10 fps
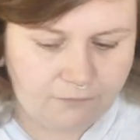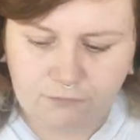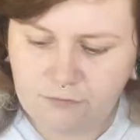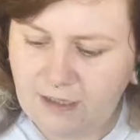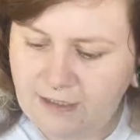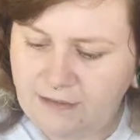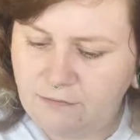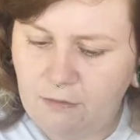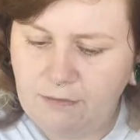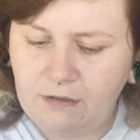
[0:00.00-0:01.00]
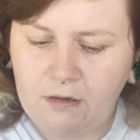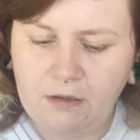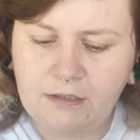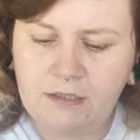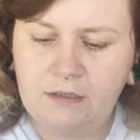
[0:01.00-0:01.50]
Right, what we
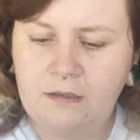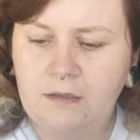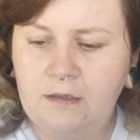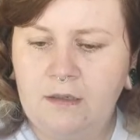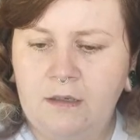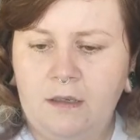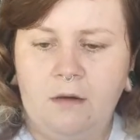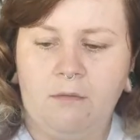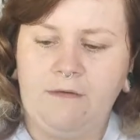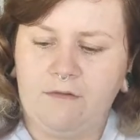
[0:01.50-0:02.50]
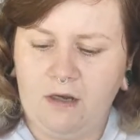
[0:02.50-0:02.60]
got? We've